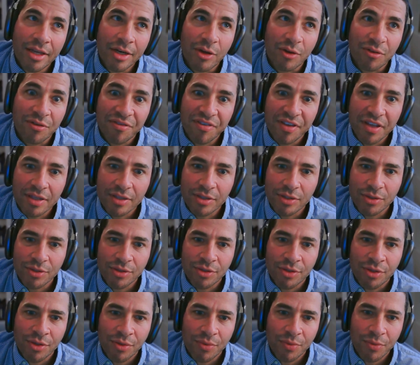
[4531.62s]
filtered
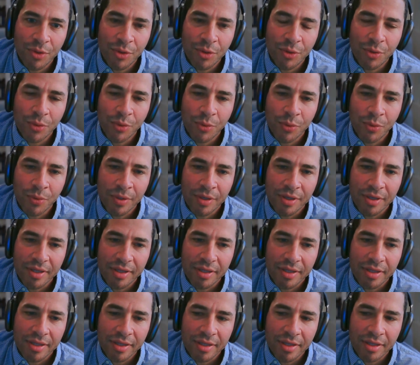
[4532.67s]
through
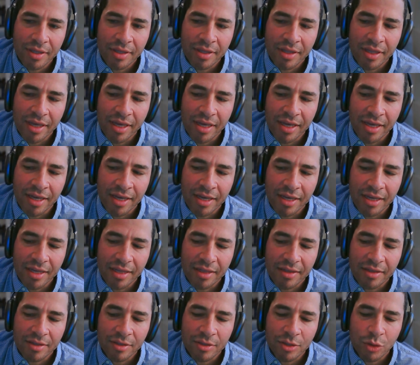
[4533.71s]
the
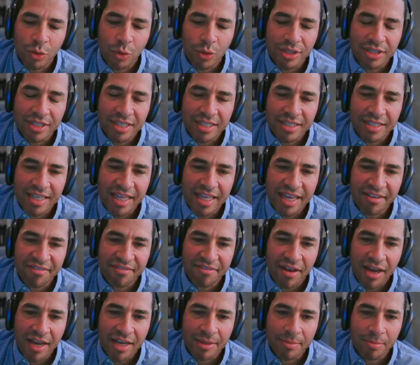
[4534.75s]
sources they
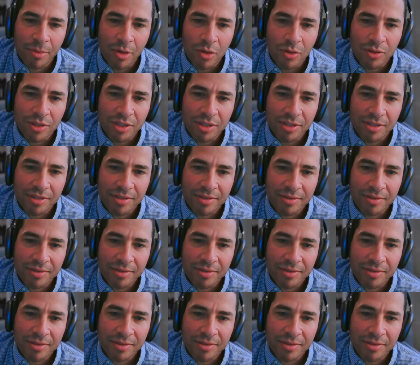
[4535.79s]
find most